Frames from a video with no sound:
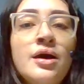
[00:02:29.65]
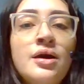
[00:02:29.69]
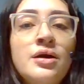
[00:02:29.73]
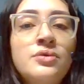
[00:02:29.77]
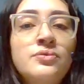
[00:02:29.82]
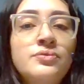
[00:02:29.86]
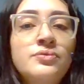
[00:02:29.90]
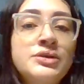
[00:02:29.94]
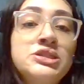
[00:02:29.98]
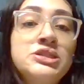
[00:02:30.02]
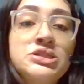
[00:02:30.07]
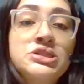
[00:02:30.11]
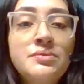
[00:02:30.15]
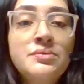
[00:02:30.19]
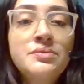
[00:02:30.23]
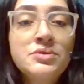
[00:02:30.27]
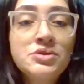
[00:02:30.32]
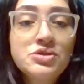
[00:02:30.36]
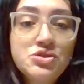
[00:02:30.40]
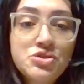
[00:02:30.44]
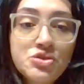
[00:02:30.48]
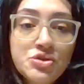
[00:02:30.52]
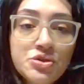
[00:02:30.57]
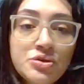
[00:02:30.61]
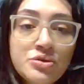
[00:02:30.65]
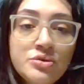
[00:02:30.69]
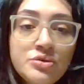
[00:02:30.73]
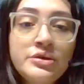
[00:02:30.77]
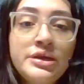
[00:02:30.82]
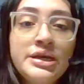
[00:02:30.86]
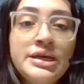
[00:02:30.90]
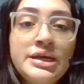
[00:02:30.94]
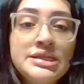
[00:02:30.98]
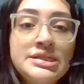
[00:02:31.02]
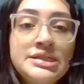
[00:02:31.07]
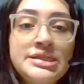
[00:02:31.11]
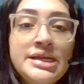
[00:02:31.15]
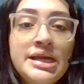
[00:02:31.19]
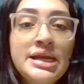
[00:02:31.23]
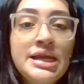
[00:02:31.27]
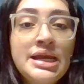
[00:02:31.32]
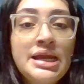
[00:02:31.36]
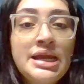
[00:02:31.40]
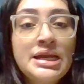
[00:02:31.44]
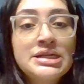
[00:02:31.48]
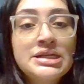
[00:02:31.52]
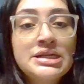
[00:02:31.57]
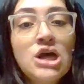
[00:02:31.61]
reason number 2 is that
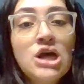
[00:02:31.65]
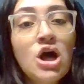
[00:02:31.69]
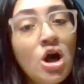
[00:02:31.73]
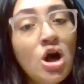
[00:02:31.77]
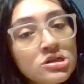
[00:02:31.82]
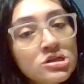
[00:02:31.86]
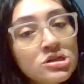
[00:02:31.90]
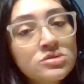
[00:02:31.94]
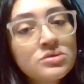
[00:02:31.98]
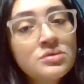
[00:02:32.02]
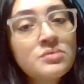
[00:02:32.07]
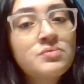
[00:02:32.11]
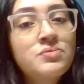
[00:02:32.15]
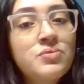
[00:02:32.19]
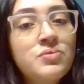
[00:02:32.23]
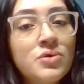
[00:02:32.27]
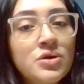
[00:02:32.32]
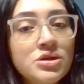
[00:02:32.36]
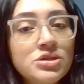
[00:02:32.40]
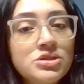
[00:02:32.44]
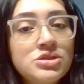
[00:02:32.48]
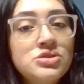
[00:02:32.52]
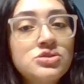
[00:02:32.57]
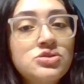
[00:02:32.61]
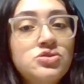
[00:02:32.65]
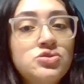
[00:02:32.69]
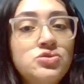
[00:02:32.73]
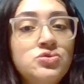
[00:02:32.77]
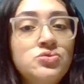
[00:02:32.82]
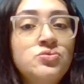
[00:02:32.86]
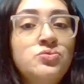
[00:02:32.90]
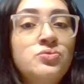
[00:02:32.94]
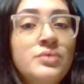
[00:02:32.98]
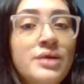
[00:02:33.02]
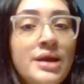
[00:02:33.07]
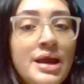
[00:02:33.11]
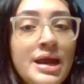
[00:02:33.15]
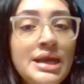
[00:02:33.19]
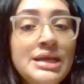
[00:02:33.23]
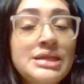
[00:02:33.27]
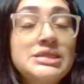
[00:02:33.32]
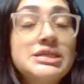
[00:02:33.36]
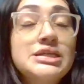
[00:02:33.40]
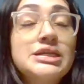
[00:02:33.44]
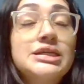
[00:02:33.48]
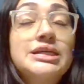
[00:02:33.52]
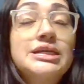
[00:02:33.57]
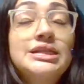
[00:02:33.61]
it is also important to
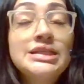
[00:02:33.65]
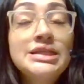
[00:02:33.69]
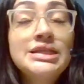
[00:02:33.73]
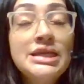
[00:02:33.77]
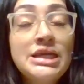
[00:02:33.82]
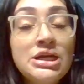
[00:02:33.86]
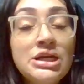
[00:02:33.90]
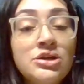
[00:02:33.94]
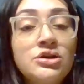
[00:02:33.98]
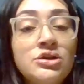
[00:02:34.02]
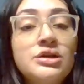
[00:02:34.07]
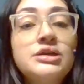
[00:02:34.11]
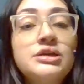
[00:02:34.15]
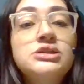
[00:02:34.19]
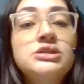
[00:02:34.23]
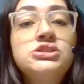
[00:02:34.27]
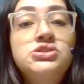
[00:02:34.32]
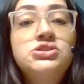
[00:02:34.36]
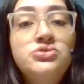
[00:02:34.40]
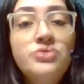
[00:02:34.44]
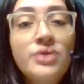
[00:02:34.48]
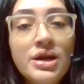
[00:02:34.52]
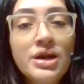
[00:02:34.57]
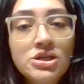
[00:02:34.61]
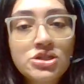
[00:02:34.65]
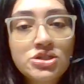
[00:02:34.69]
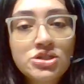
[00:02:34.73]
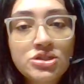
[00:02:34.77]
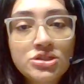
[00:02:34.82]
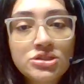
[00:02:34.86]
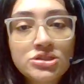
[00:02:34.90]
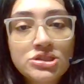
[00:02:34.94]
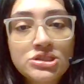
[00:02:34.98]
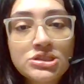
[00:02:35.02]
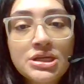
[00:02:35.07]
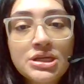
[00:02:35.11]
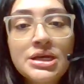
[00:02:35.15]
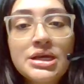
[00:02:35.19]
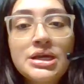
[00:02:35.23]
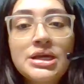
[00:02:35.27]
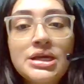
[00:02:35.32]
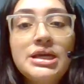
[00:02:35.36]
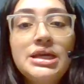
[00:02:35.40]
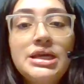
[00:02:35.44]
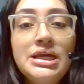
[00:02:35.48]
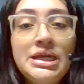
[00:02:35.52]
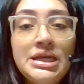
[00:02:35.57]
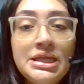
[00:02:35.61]
write clear instructions
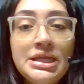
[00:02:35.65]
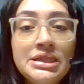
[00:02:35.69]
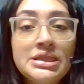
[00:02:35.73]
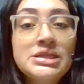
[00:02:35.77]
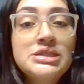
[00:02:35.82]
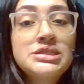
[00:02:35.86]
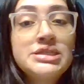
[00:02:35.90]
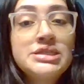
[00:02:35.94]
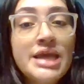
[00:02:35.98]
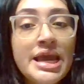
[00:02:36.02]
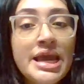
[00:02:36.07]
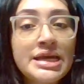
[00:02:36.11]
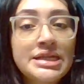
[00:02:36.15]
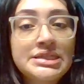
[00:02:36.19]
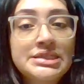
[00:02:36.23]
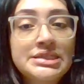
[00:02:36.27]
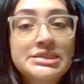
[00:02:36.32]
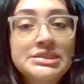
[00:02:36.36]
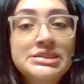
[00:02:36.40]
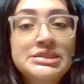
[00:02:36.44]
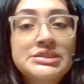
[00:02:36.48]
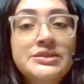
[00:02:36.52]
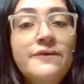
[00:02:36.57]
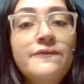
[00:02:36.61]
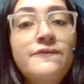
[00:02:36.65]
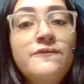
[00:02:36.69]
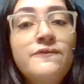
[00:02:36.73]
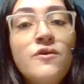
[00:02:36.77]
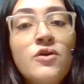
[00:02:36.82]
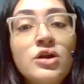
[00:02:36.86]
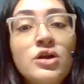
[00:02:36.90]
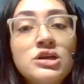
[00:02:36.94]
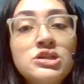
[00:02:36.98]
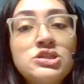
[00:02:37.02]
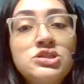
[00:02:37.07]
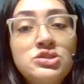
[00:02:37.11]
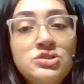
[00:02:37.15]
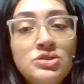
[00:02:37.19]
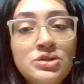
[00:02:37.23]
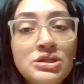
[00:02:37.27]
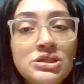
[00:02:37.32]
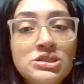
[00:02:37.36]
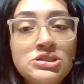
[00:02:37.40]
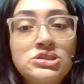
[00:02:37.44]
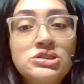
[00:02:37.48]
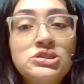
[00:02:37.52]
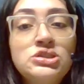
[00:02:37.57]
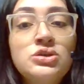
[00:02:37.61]
in the tests for
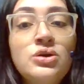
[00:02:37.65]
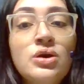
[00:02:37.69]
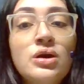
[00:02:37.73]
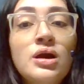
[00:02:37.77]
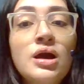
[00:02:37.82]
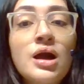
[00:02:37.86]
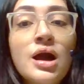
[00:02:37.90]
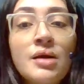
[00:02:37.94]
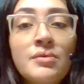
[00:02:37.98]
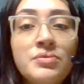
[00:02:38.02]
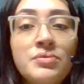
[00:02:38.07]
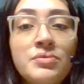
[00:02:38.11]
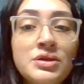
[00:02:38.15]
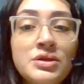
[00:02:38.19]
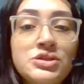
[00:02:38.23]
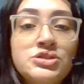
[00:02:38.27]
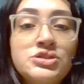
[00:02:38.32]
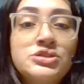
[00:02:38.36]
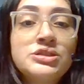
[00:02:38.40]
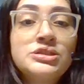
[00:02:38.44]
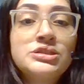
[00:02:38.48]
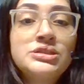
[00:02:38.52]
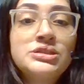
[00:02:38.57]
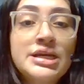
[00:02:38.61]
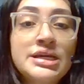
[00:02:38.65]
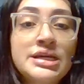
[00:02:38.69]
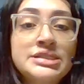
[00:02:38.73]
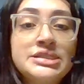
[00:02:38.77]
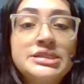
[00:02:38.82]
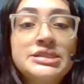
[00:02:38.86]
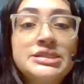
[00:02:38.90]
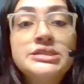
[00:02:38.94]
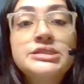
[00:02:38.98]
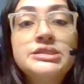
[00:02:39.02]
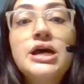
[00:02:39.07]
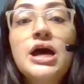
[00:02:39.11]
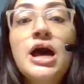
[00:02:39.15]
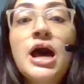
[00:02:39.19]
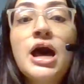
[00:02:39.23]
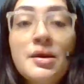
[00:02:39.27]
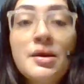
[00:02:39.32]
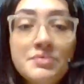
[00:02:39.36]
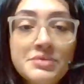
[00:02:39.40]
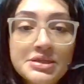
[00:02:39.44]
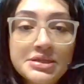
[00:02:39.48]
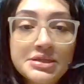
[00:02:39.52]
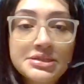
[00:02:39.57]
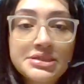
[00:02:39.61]
students to accomplish the test
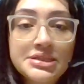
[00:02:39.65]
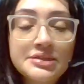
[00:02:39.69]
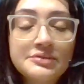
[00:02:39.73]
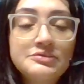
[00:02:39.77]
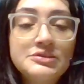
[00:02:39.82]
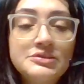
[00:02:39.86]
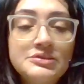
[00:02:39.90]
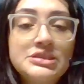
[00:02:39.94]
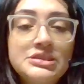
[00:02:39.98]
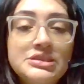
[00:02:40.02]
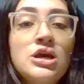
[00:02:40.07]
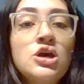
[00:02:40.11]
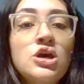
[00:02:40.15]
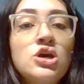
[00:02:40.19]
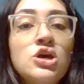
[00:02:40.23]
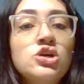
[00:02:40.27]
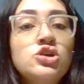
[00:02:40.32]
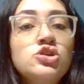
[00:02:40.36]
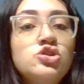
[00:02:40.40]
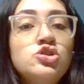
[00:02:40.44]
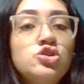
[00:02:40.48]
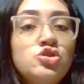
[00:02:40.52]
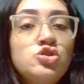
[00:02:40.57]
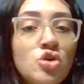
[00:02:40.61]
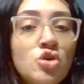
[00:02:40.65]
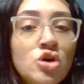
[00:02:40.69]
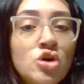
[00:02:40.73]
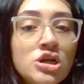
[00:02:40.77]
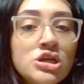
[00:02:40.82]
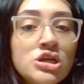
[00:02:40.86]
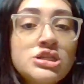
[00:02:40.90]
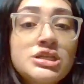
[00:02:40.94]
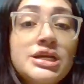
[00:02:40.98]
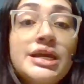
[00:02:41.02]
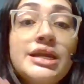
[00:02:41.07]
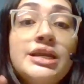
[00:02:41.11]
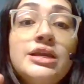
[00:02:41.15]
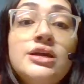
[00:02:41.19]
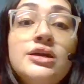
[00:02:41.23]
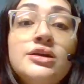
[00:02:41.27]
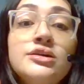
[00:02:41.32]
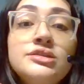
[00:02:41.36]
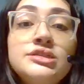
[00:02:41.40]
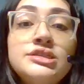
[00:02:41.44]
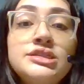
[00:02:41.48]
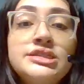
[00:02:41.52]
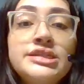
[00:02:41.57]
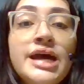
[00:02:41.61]
objectives. Short and
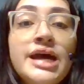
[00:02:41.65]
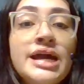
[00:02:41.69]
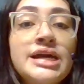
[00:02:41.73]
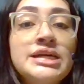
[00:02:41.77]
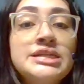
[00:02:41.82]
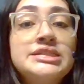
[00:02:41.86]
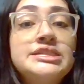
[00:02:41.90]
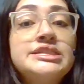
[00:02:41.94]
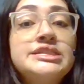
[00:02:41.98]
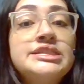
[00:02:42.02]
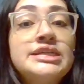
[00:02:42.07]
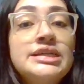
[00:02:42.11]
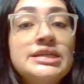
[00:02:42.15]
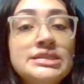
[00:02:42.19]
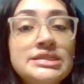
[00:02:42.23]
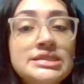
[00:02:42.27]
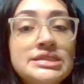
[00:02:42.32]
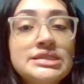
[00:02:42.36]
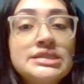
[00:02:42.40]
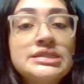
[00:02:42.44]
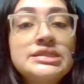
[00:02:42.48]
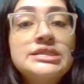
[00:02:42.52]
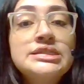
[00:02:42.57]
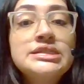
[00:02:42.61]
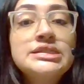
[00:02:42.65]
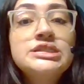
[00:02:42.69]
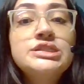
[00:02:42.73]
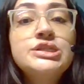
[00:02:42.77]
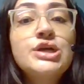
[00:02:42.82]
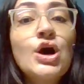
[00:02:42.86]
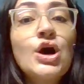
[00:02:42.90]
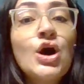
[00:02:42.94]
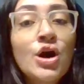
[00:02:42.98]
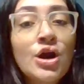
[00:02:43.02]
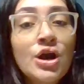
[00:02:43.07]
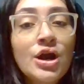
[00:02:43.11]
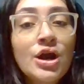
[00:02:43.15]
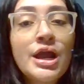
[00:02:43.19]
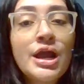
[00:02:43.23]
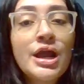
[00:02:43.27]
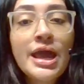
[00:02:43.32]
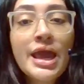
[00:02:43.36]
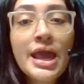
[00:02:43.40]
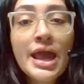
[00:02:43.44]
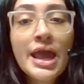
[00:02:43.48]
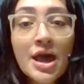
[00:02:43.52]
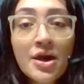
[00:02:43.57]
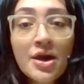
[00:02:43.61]
concise sentences are
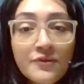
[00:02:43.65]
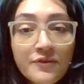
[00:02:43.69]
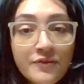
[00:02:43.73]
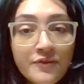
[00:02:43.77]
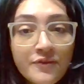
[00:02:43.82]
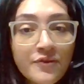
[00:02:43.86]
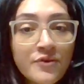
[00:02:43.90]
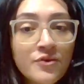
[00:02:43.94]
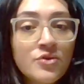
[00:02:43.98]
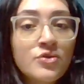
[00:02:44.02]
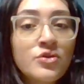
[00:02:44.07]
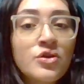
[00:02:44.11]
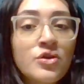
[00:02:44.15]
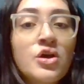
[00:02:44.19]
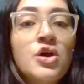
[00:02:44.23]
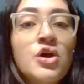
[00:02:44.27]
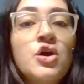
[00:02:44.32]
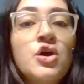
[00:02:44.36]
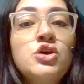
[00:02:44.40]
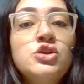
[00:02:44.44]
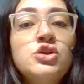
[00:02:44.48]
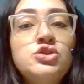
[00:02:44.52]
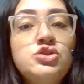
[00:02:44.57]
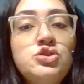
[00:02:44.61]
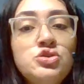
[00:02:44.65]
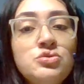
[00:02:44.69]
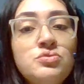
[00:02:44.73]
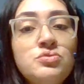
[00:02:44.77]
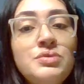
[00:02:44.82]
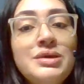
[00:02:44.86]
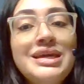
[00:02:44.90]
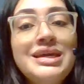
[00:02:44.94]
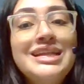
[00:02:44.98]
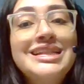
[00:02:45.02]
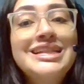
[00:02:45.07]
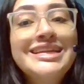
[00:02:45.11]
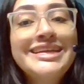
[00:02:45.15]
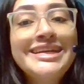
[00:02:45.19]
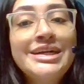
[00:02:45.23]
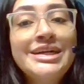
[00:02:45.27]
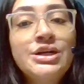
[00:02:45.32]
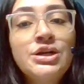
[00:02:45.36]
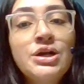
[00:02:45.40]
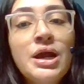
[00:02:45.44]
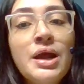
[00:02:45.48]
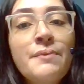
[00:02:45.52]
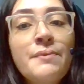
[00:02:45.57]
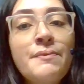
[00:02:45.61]
helpful to be
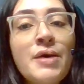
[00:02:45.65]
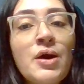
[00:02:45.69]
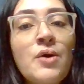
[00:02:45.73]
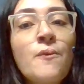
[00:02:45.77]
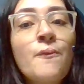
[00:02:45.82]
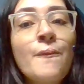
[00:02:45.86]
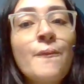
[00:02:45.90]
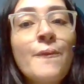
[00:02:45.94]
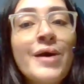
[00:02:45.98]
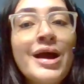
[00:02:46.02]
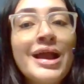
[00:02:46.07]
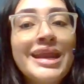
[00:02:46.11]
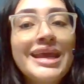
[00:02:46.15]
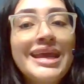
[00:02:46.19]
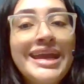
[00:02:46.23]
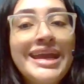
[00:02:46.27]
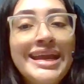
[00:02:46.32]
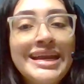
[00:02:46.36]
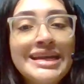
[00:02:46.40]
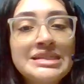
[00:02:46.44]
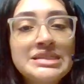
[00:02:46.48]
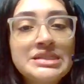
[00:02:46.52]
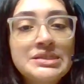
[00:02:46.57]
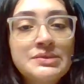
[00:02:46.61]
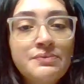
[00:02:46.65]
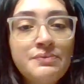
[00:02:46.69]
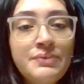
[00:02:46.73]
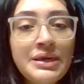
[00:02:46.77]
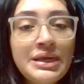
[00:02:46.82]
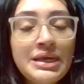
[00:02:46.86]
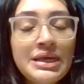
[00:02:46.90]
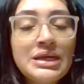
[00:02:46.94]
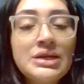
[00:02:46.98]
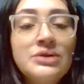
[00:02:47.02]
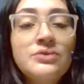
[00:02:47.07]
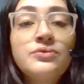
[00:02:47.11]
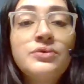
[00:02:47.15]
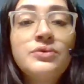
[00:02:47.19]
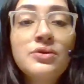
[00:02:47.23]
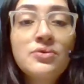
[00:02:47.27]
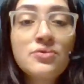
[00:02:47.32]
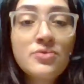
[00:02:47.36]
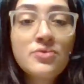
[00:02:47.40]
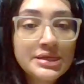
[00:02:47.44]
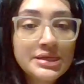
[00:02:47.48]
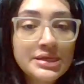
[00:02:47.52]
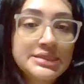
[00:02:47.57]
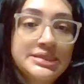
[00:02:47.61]
clear about what it is being
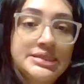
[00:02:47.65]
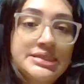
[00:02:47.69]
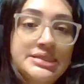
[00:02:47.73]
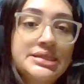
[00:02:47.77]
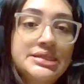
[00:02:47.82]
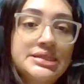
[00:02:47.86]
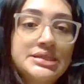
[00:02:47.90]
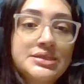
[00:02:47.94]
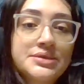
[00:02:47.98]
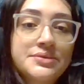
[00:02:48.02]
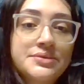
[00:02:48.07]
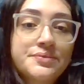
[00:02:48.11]
requested.